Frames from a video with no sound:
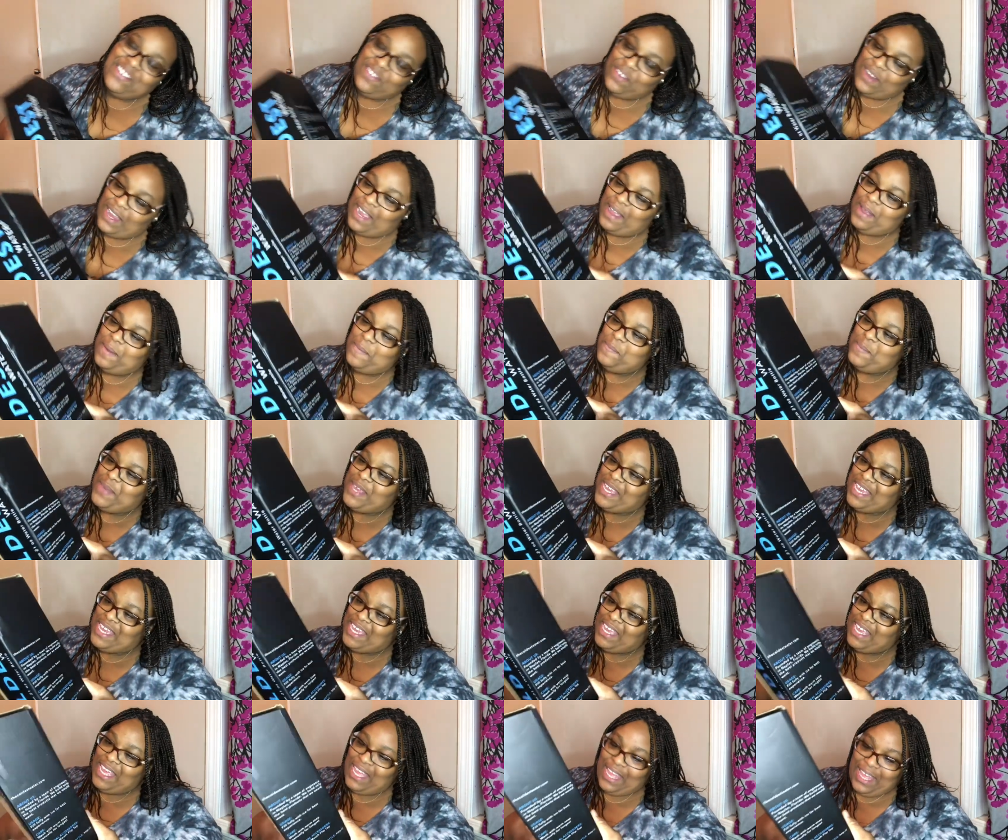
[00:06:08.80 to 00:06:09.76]
right,
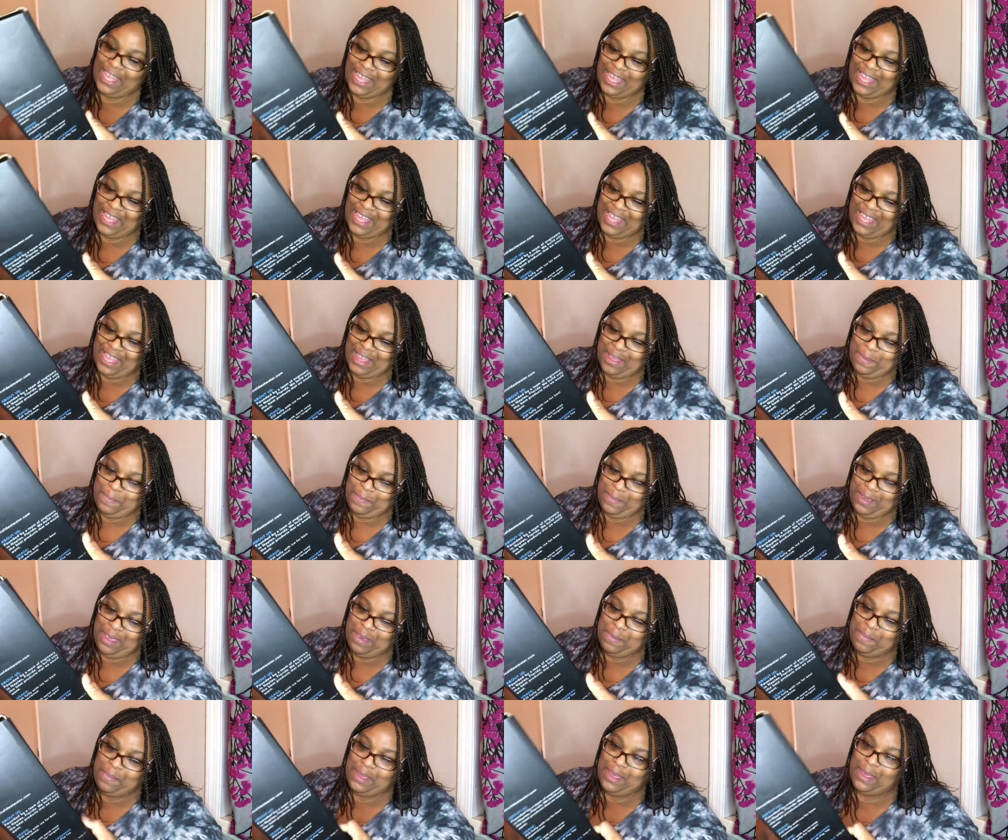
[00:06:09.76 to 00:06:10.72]
me.
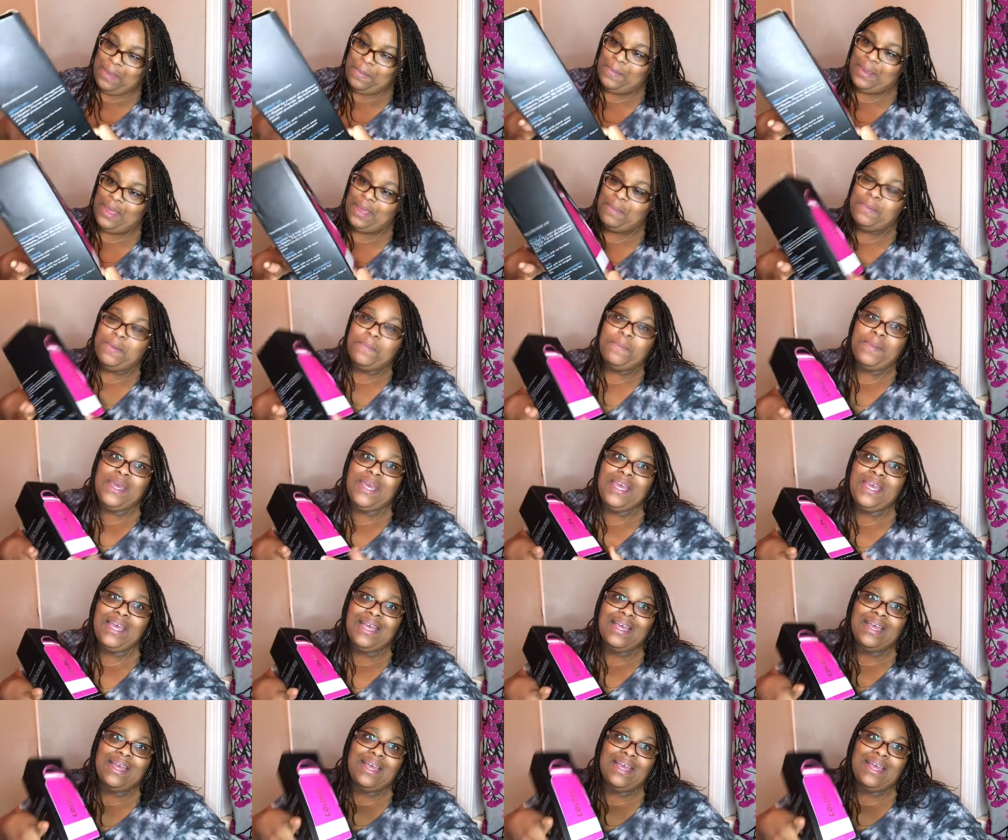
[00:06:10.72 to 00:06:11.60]
Me, me, me, me, me.